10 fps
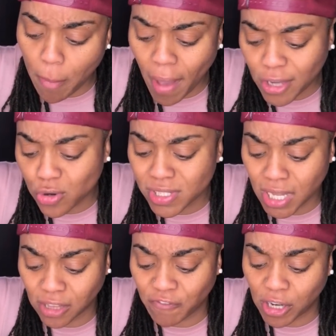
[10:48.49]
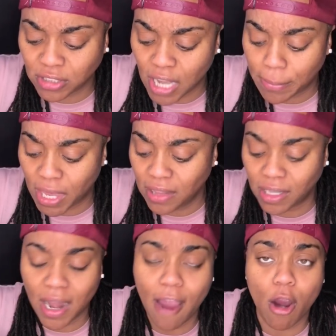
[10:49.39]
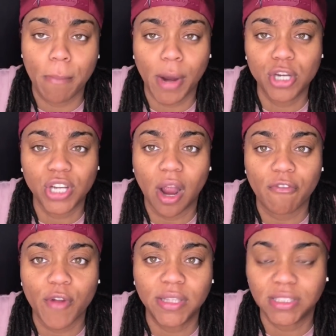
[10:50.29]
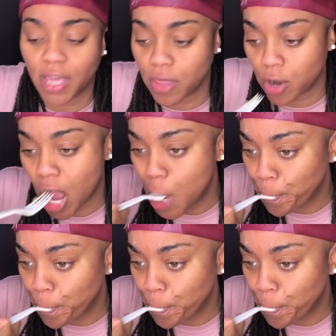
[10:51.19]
mind you, this is like the first time Keela and I are merging our friends together.